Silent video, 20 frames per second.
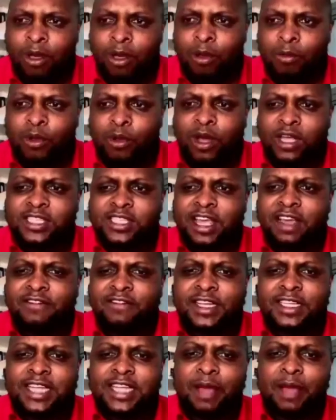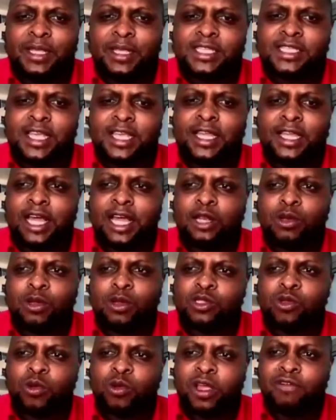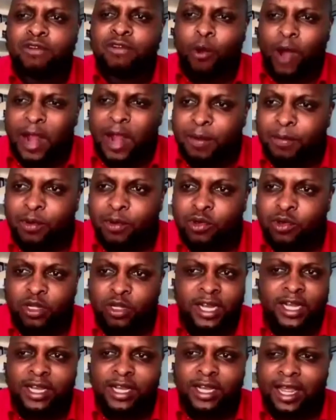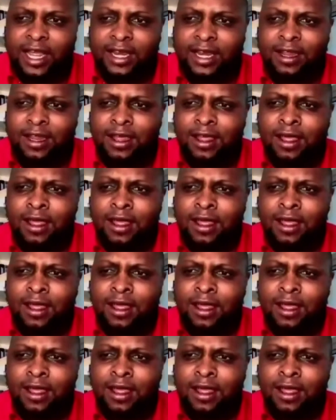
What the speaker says: Because every time he's saying that he's looking for white people to donate land.